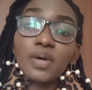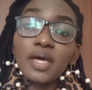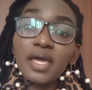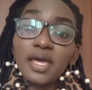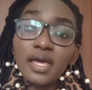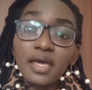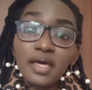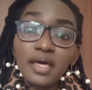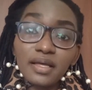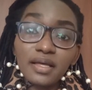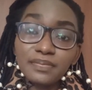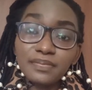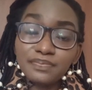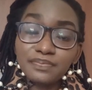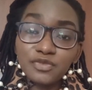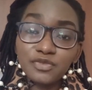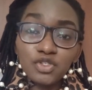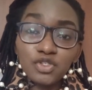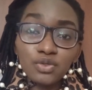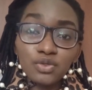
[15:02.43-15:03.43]
hair,
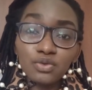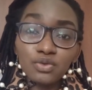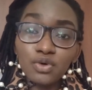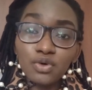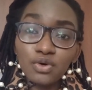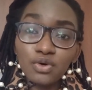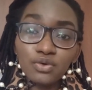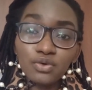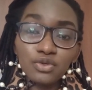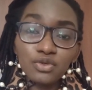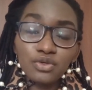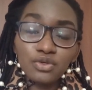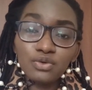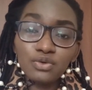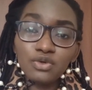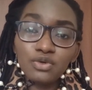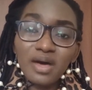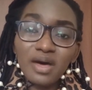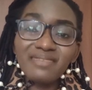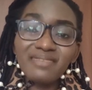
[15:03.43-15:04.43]

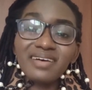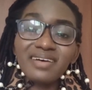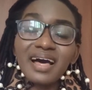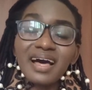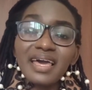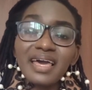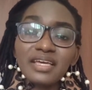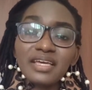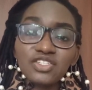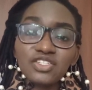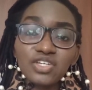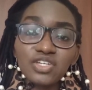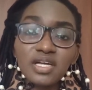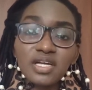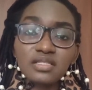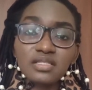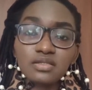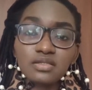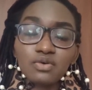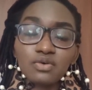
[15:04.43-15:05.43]
you have a higher
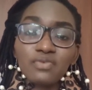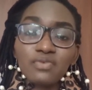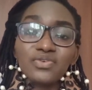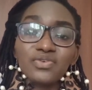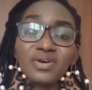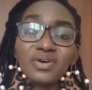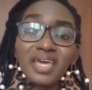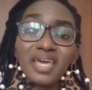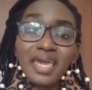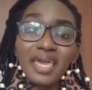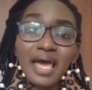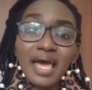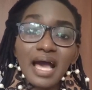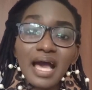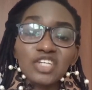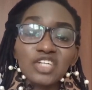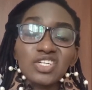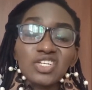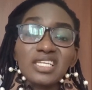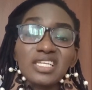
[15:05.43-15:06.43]
chance of your hair
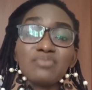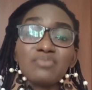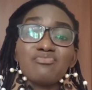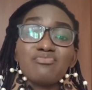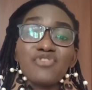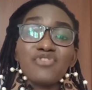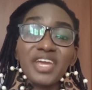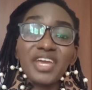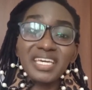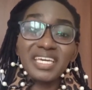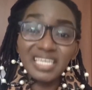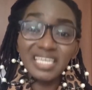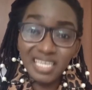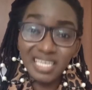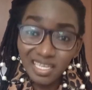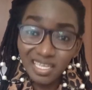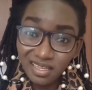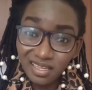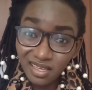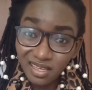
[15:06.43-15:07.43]
actually
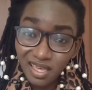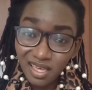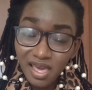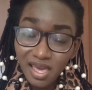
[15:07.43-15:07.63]
breaking,